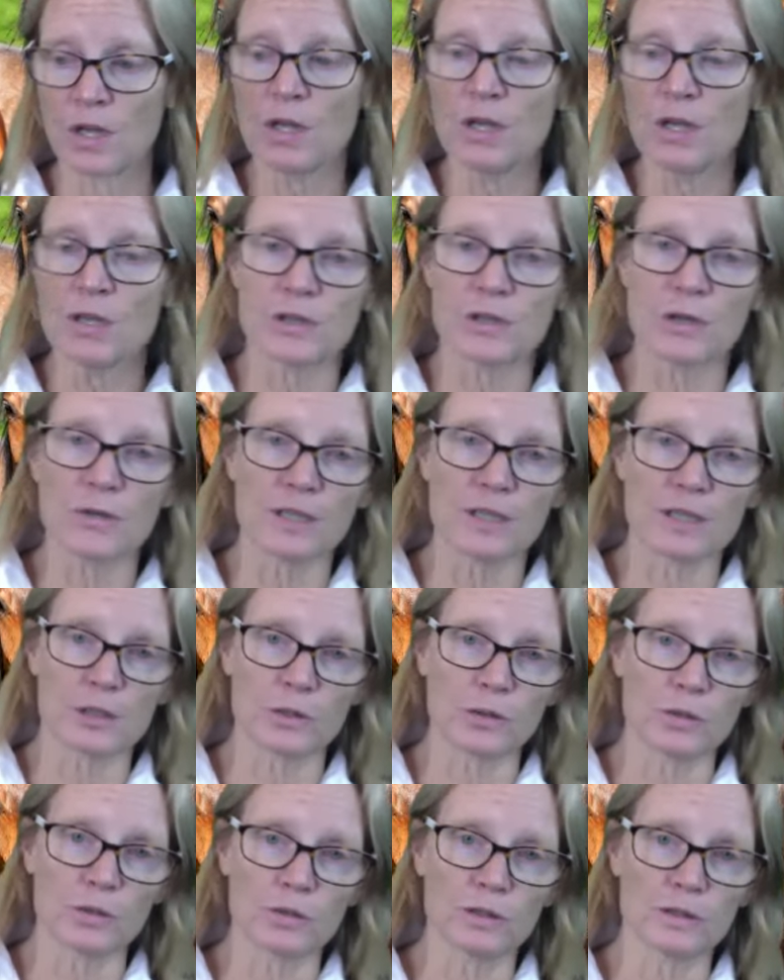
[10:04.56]
So it's
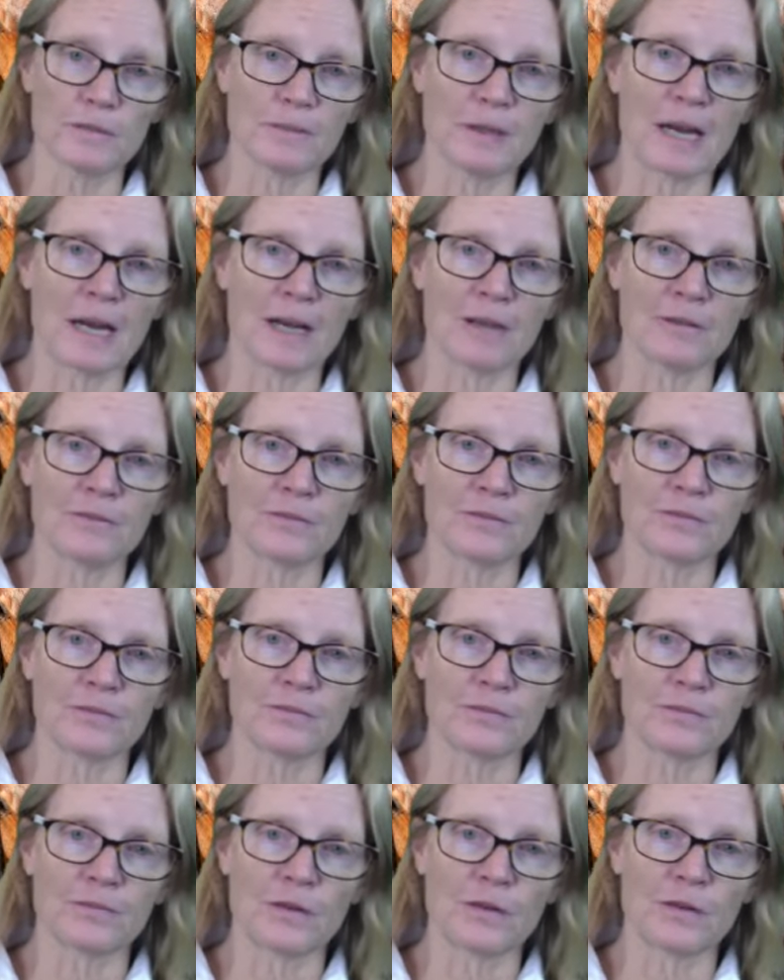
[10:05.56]
all about
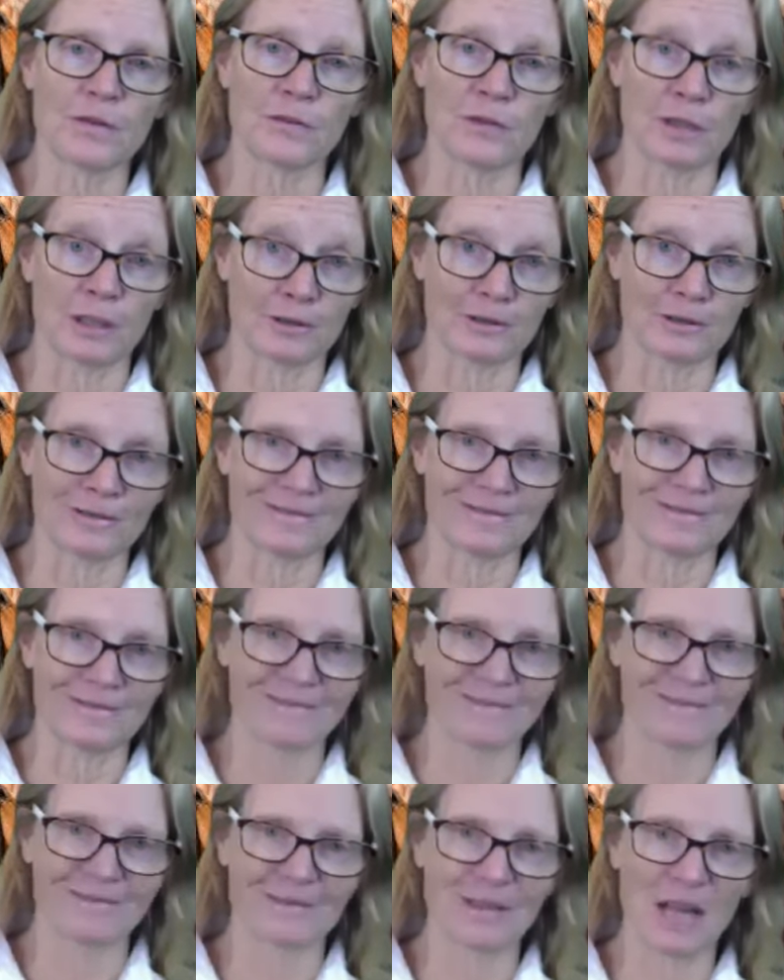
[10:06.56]
feel,
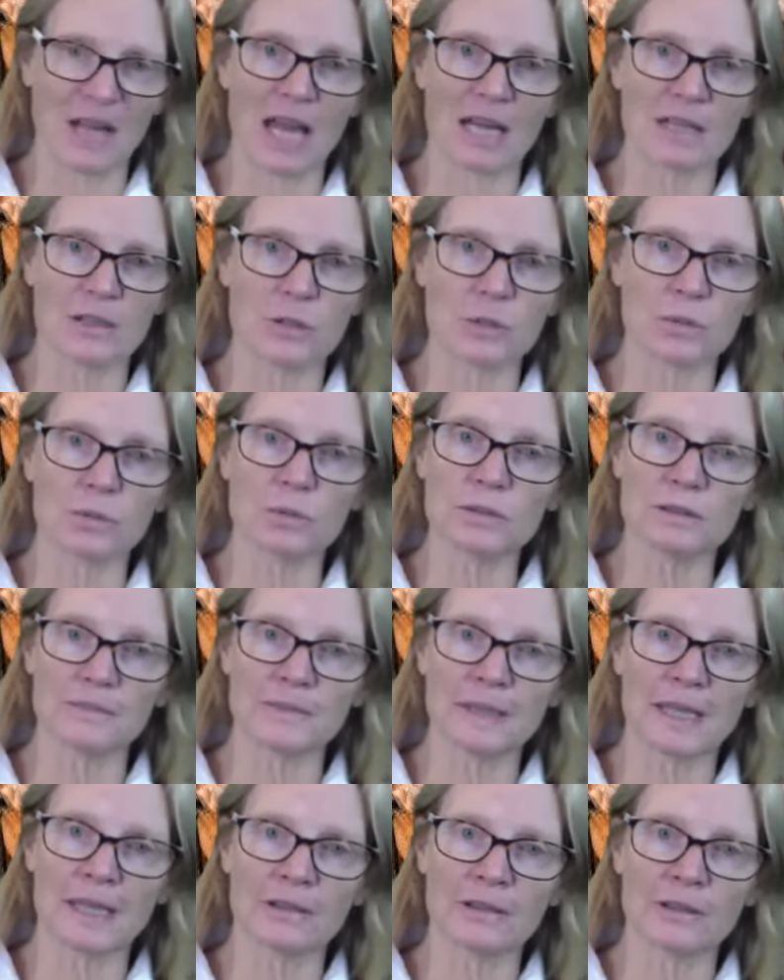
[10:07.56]
and it's all
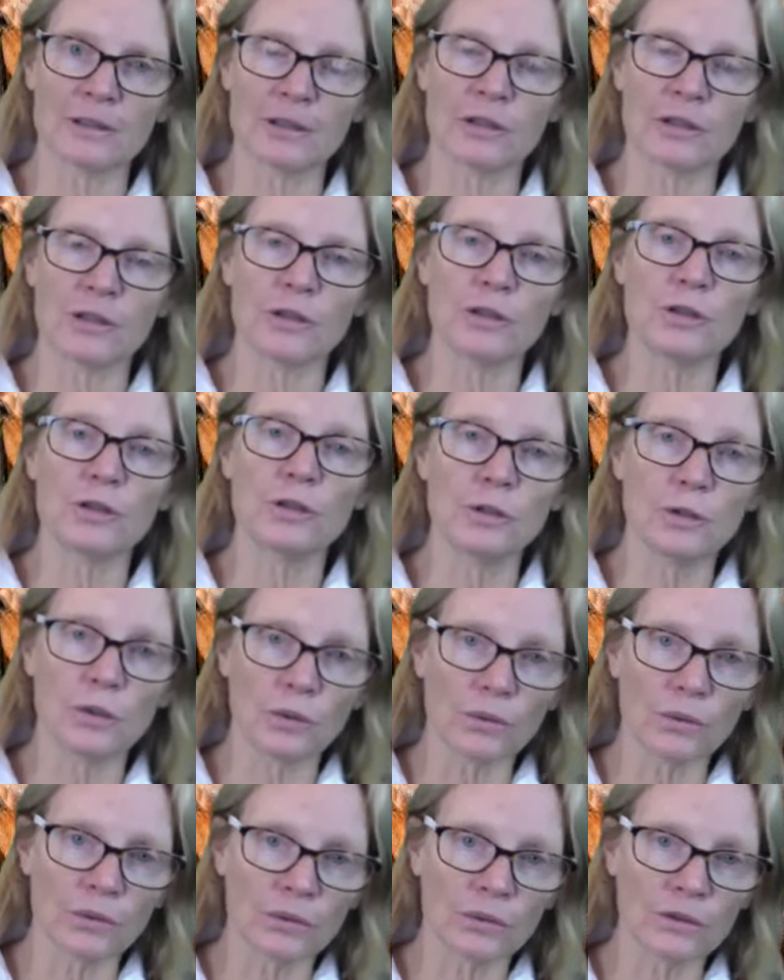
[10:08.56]
about
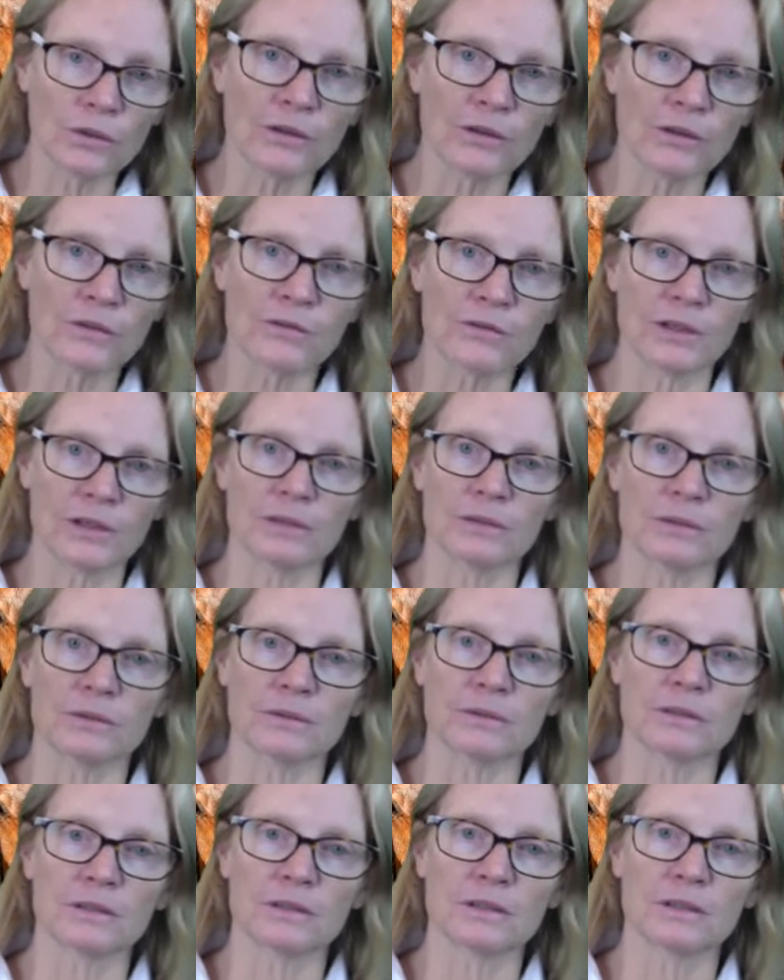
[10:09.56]
your feel.